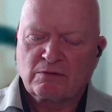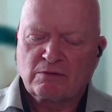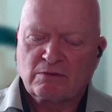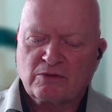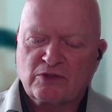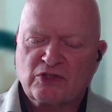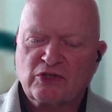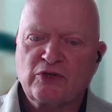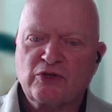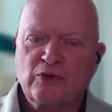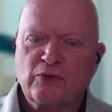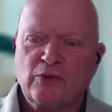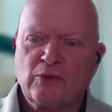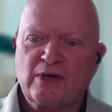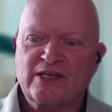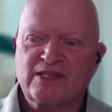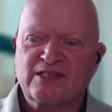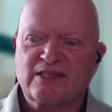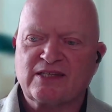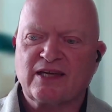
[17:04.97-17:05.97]
So you
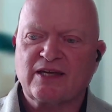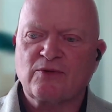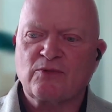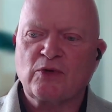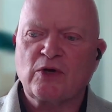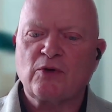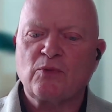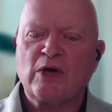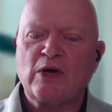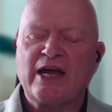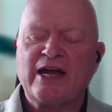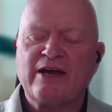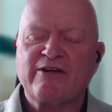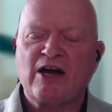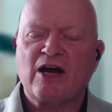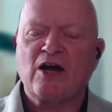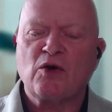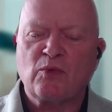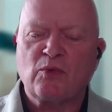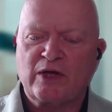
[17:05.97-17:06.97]
always say, well, where
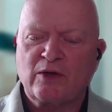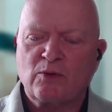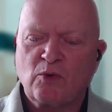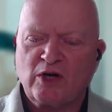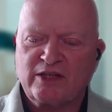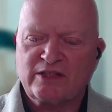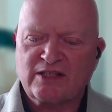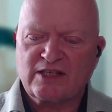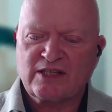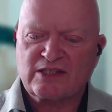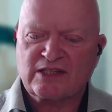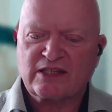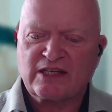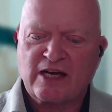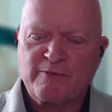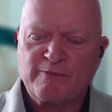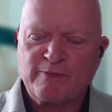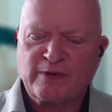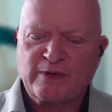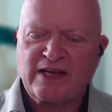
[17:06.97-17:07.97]
are we? What does the
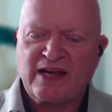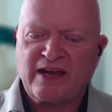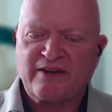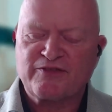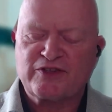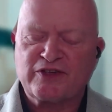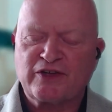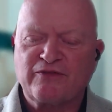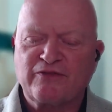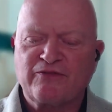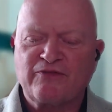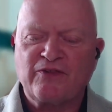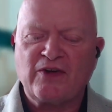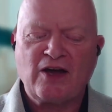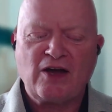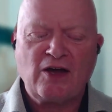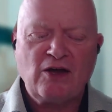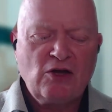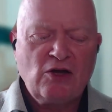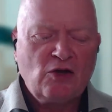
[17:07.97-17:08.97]
company have so
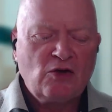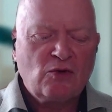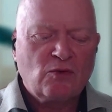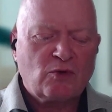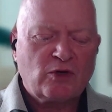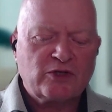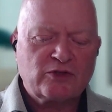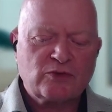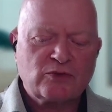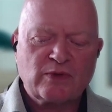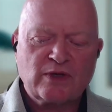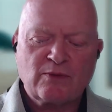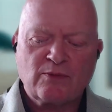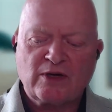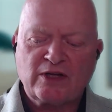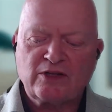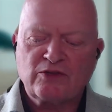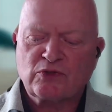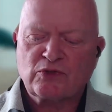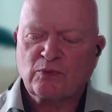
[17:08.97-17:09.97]
far? What do we
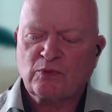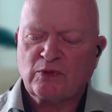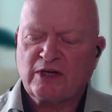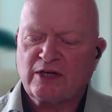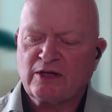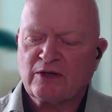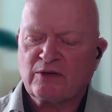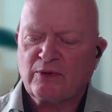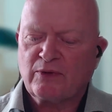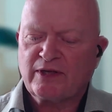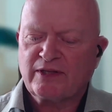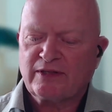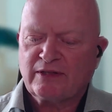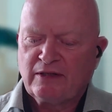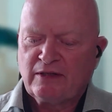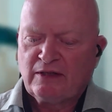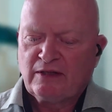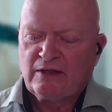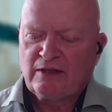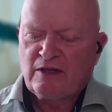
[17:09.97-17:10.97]
want to work with?
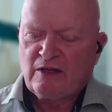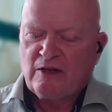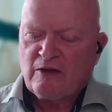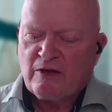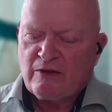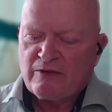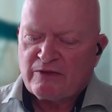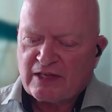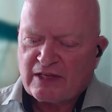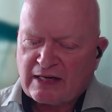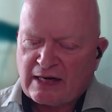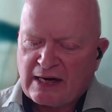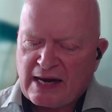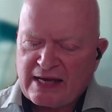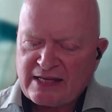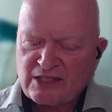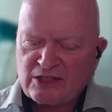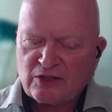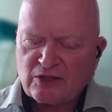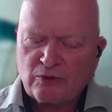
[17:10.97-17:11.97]
The
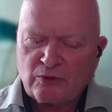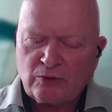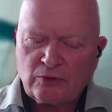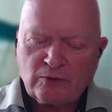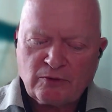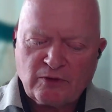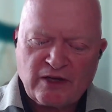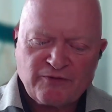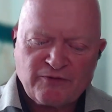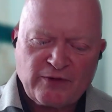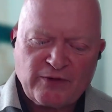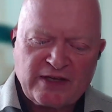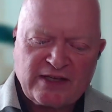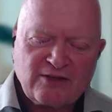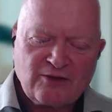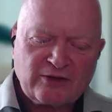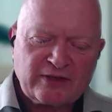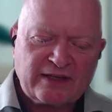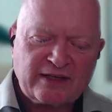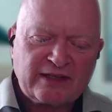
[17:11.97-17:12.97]
classical, if we
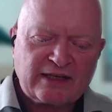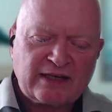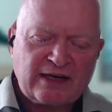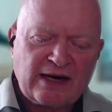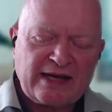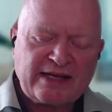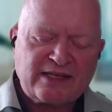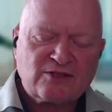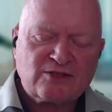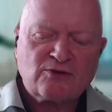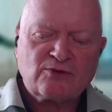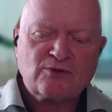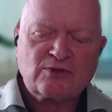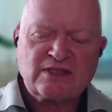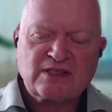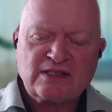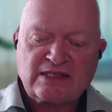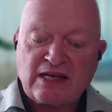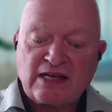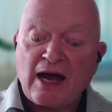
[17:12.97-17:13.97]
look at the classical
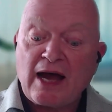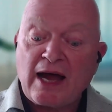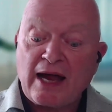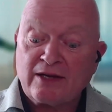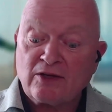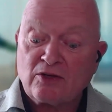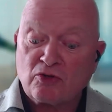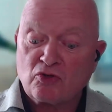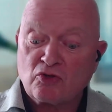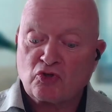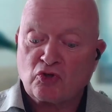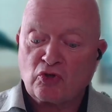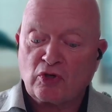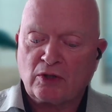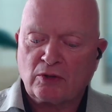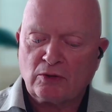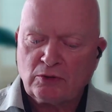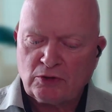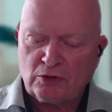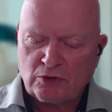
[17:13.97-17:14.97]
design
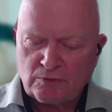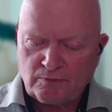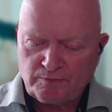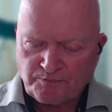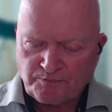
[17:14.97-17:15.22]
controls